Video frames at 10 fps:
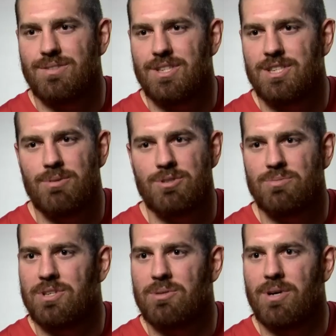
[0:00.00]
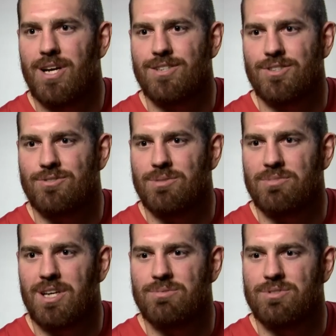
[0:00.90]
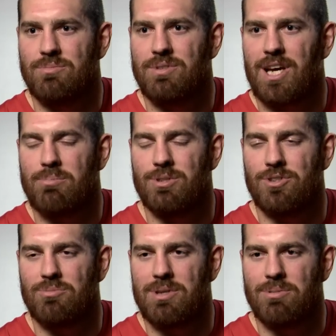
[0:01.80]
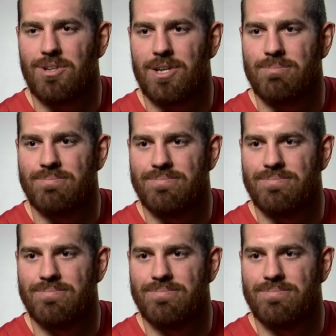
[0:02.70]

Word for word: He's supposed to be the best, so sometimes you got to put two people on him.